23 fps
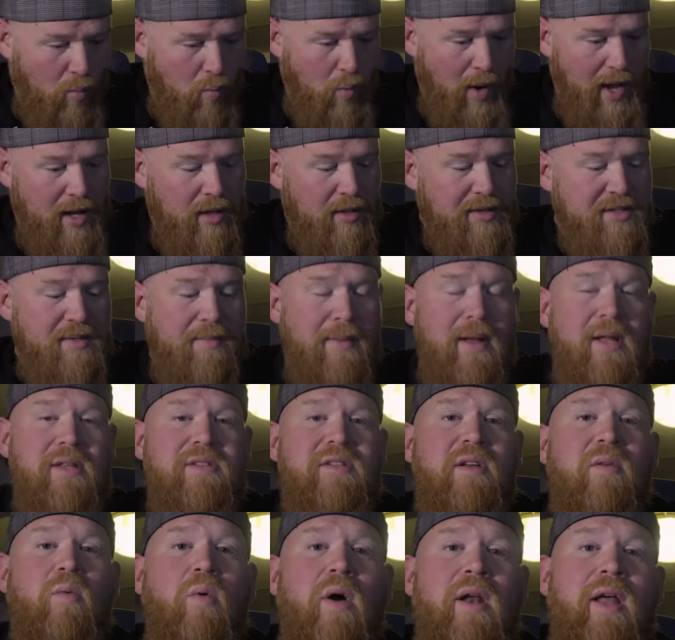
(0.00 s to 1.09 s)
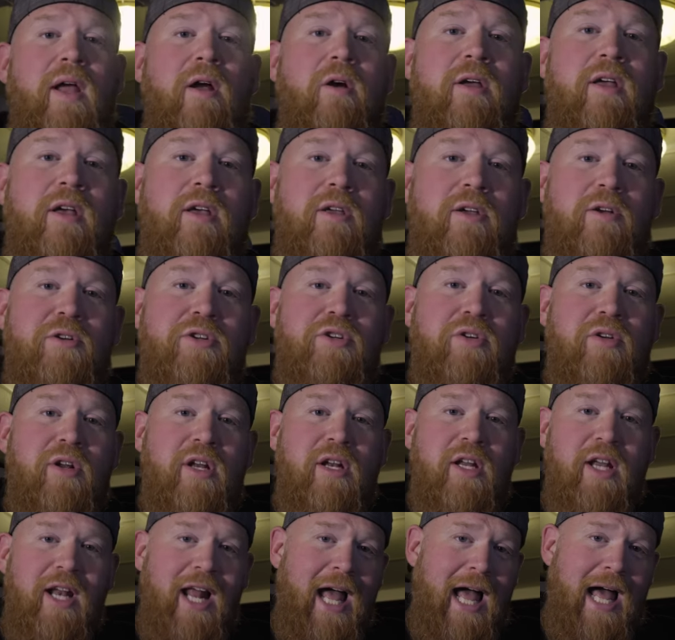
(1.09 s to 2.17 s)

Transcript: Well, depends on what area you're shooting in.